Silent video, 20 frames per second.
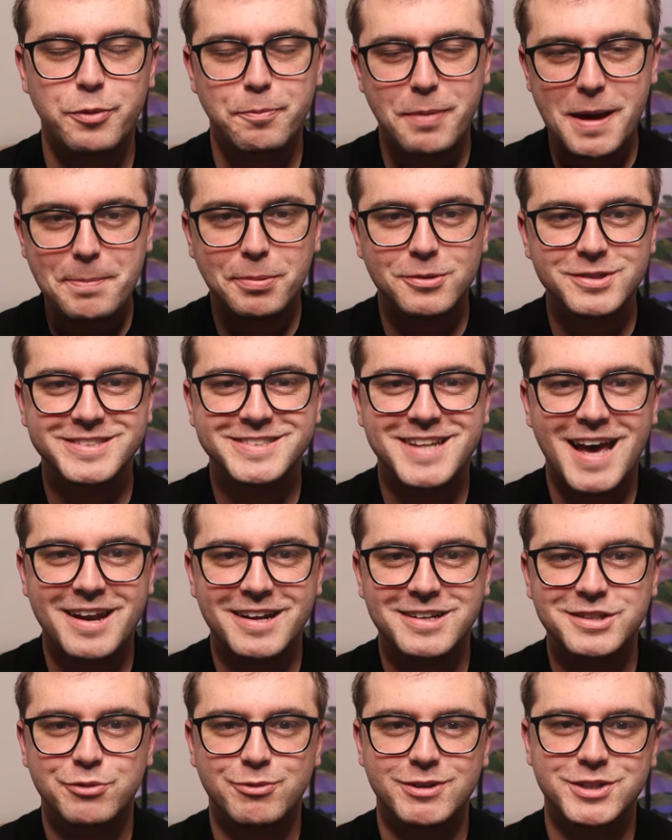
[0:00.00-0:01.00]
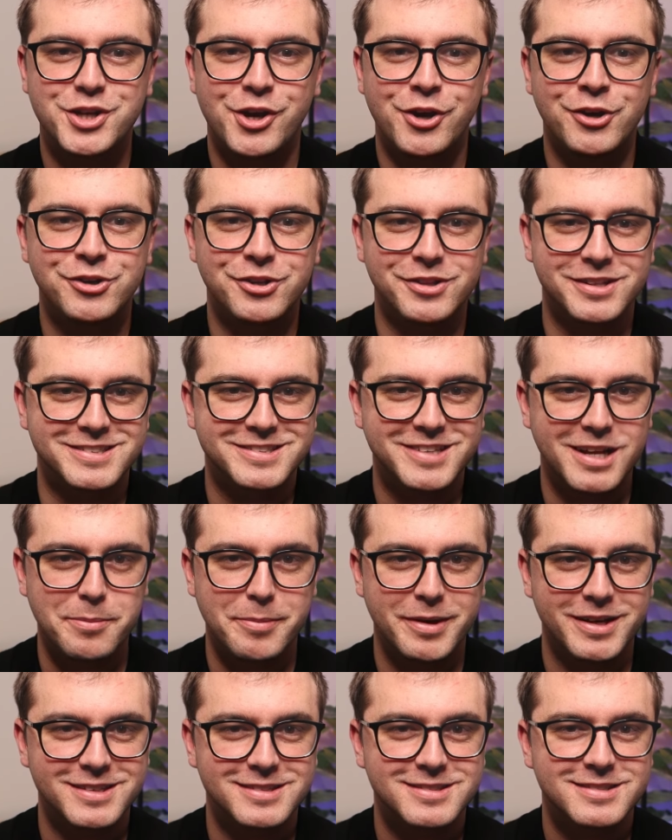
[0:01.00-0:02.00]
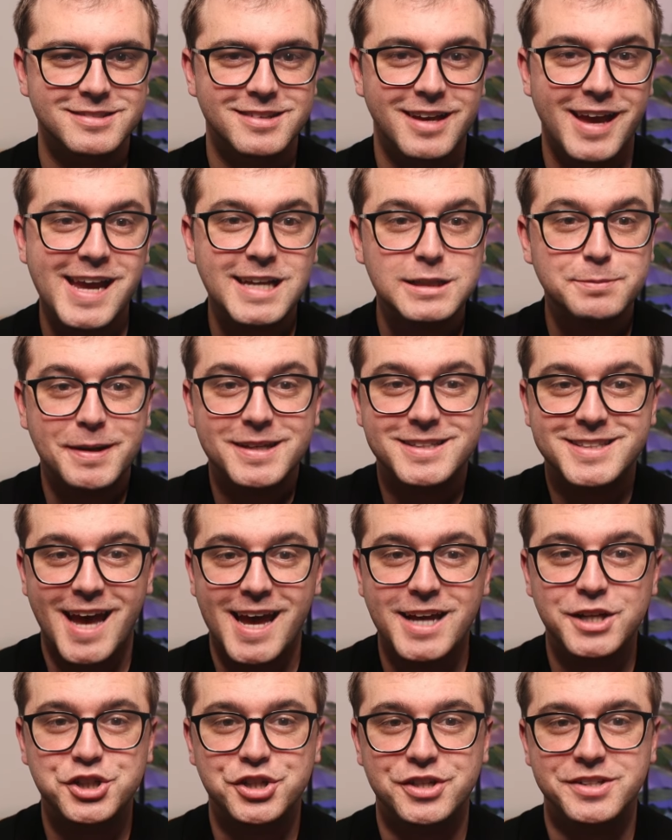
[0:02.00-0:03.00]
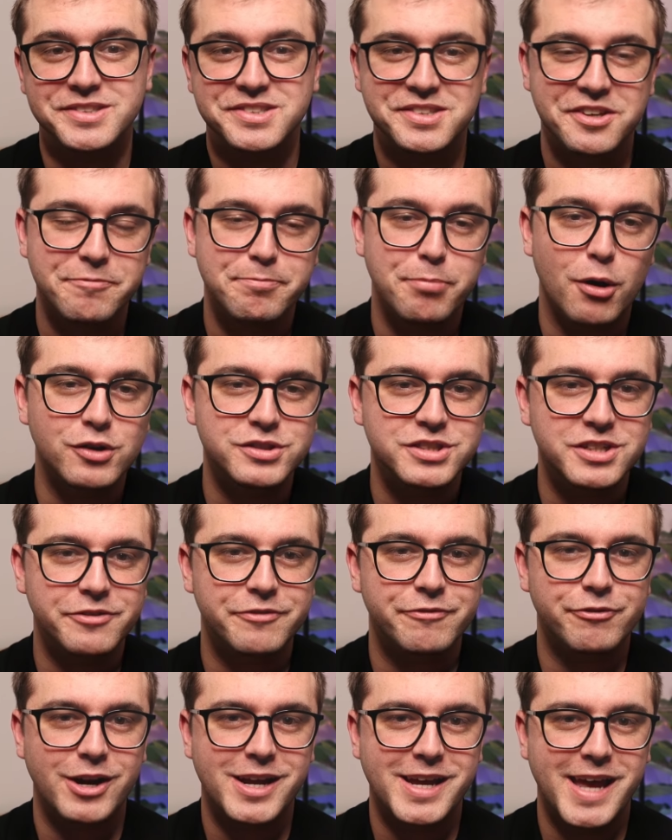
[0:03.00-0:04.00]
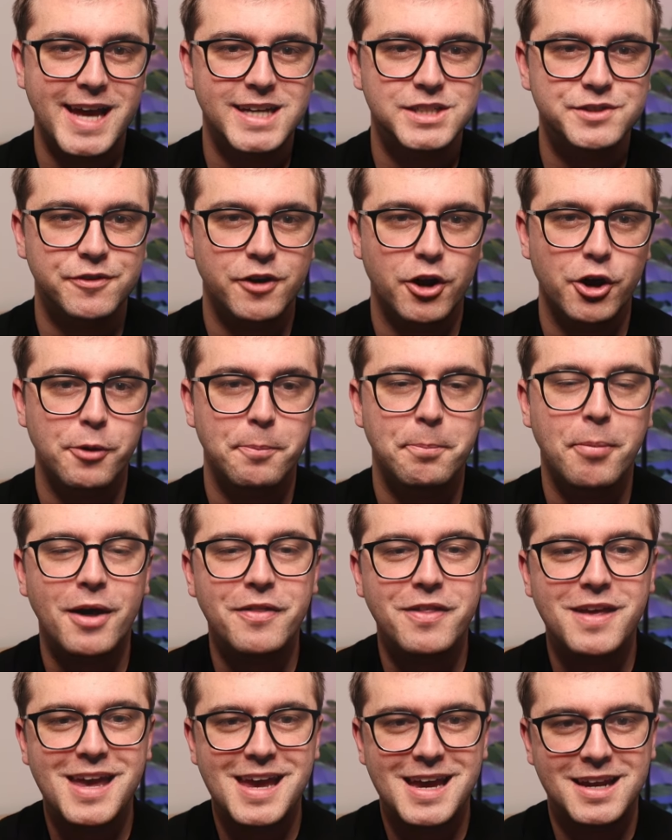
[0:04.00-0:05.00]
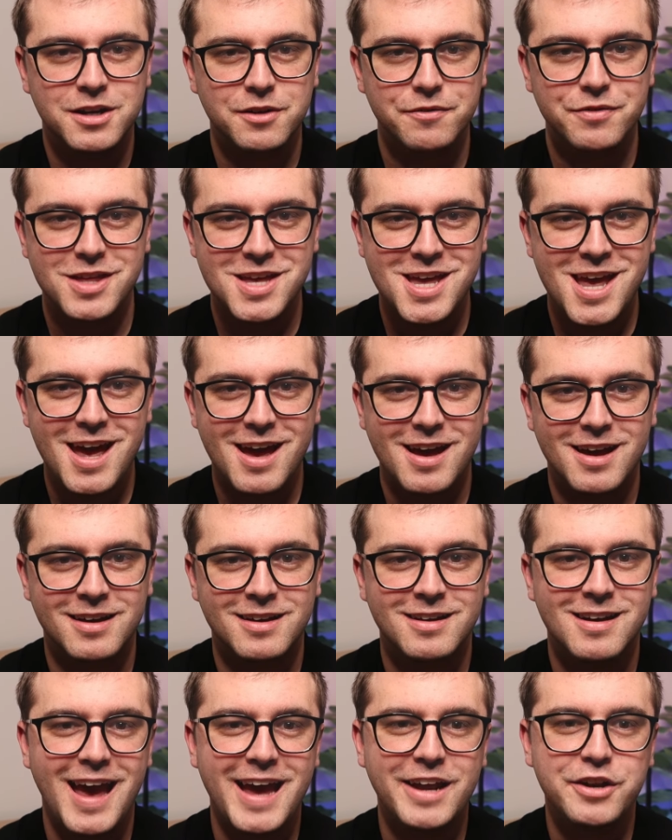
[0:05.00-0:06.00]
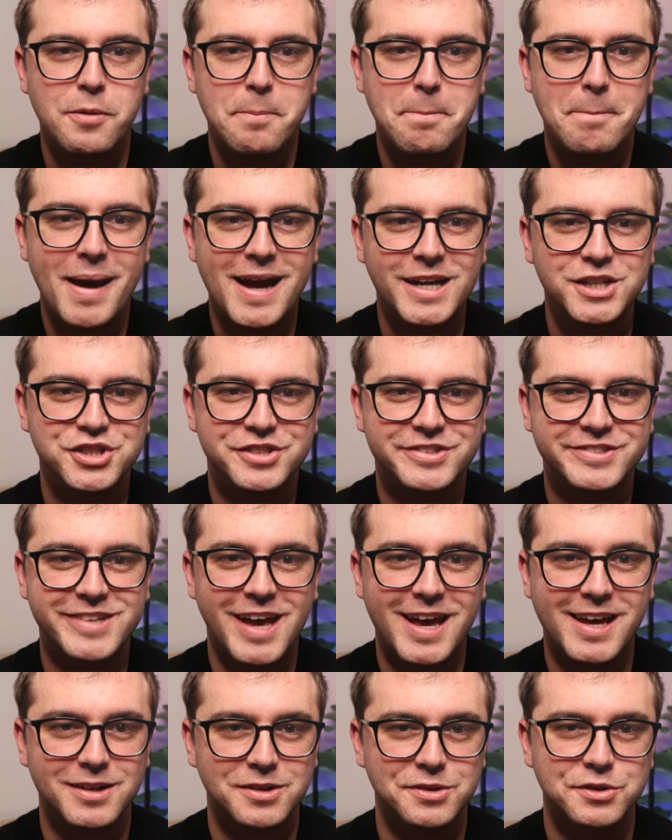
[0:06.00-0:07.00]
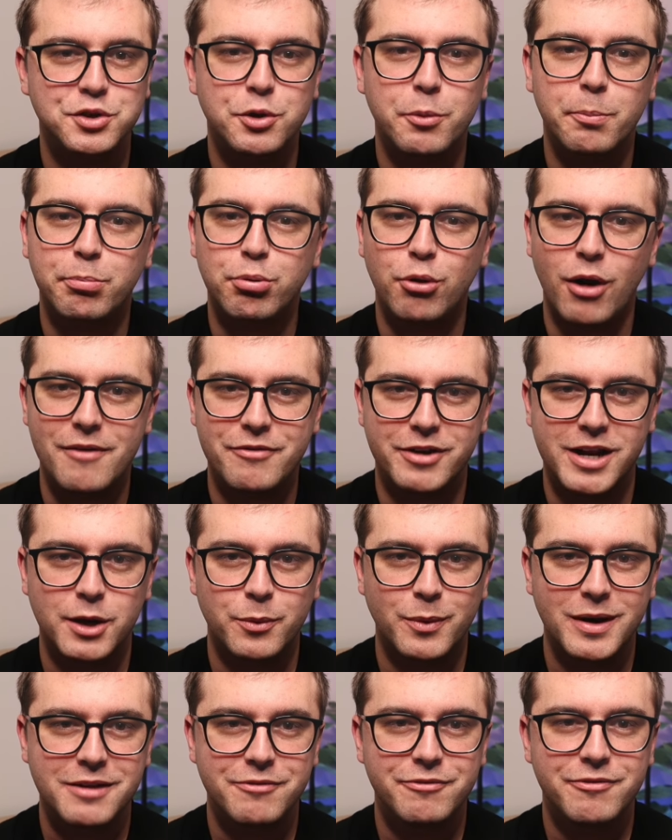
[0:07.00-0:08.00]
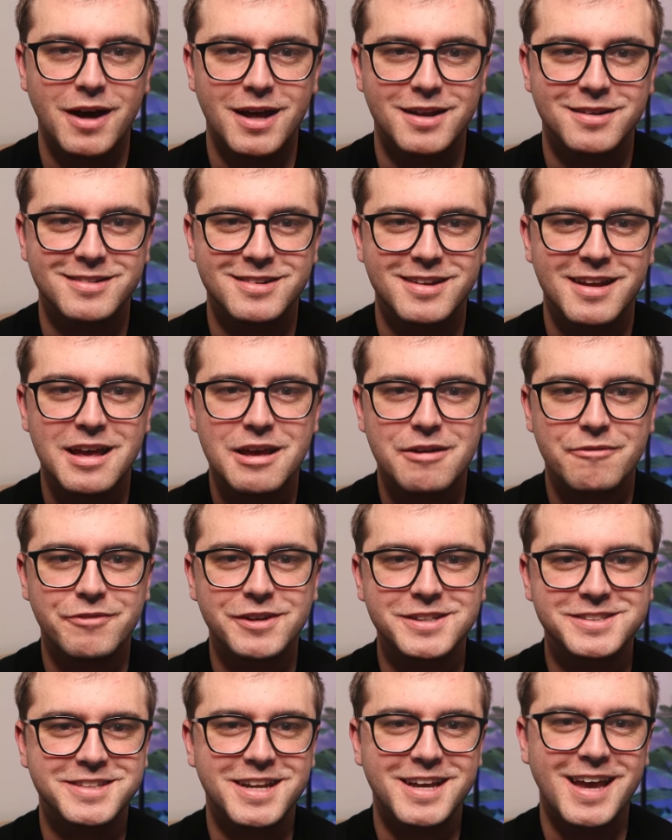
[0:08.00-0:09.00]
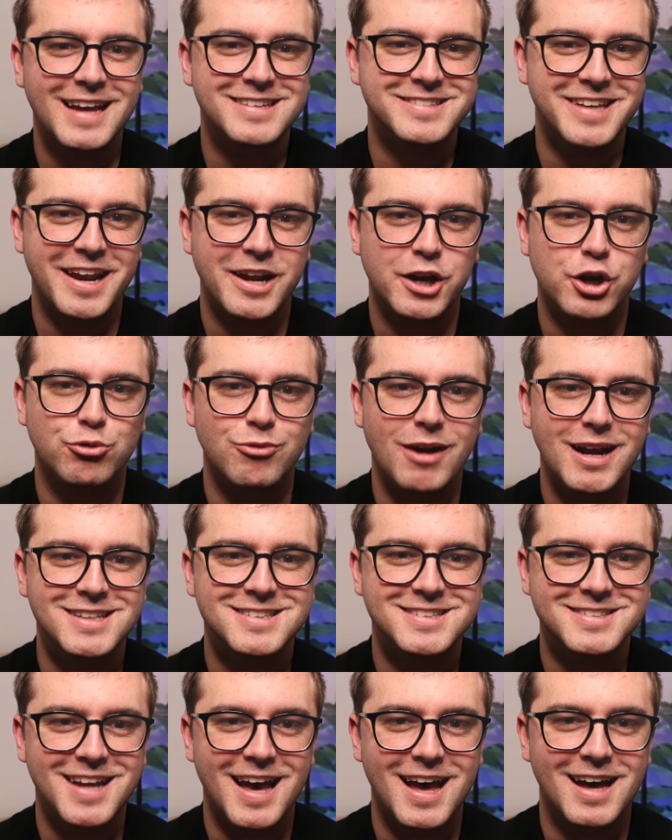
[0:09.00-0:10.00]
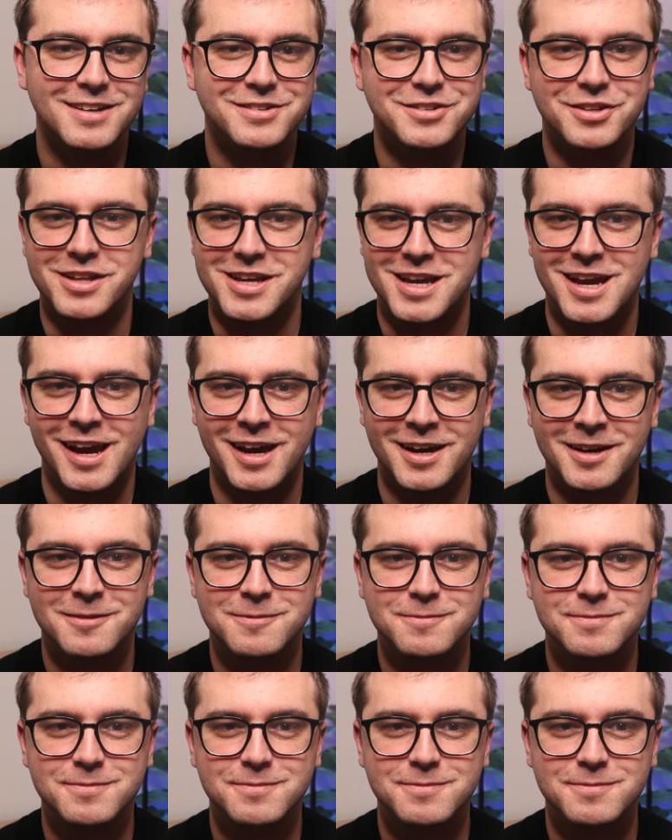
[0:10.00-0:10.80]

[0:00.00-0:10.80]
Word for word: With people starting to return to the cinemas, expectations of positive free cash flow by the end of the year, and a major sale to a private equity fund, Vista has had a great start to the year.